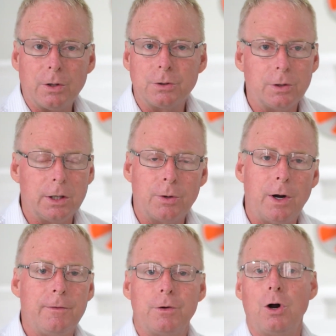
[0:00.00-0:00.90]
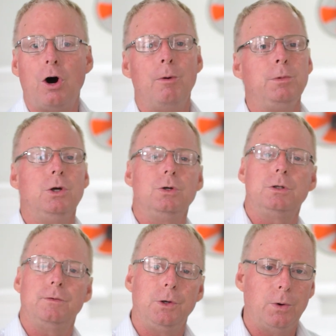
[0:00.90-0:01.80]
is really great for home
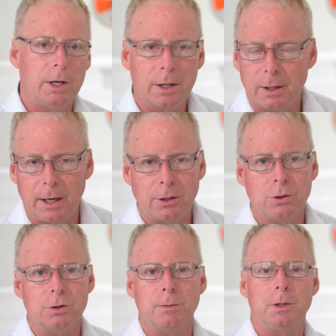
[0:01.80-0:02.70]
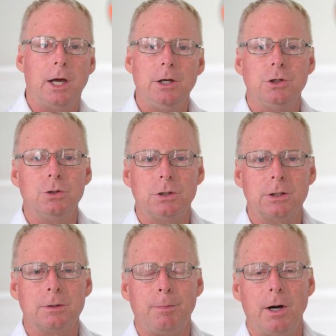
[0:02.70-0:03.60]
use. If you want to do some cane juice
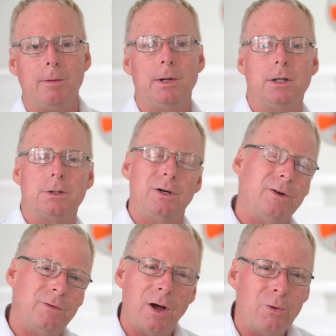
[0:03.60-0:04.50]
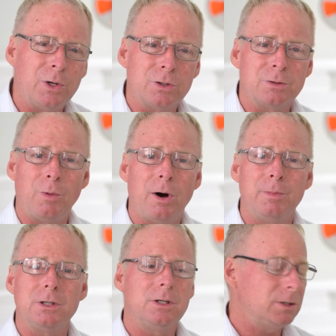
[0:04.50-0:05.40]
experiments or a real small
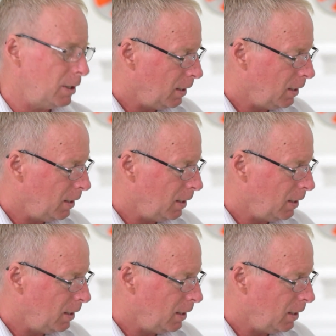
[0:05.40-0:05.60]
business,